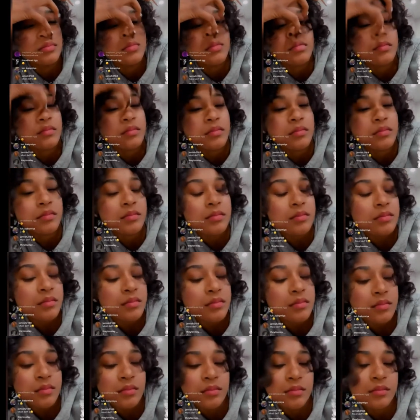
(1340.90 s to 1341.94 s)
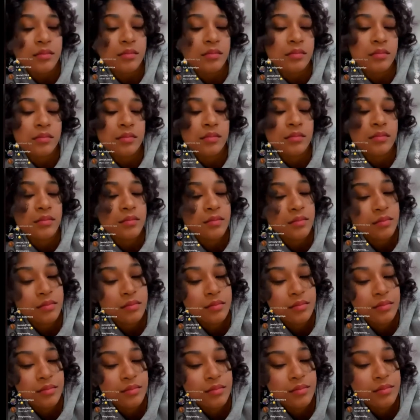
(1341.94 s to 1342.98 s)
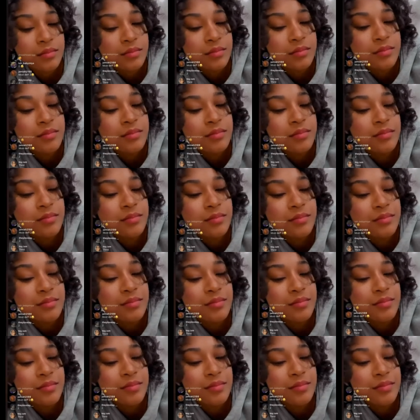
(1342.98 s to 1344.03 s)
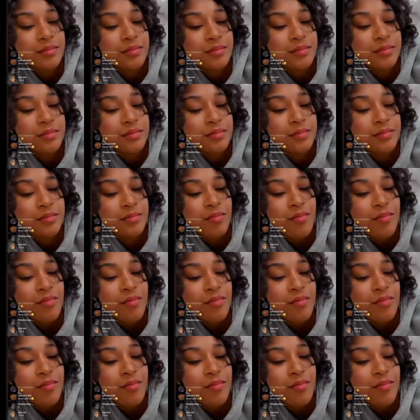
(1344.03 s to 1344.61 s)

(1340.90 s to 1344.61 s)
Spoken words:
Nothing is said.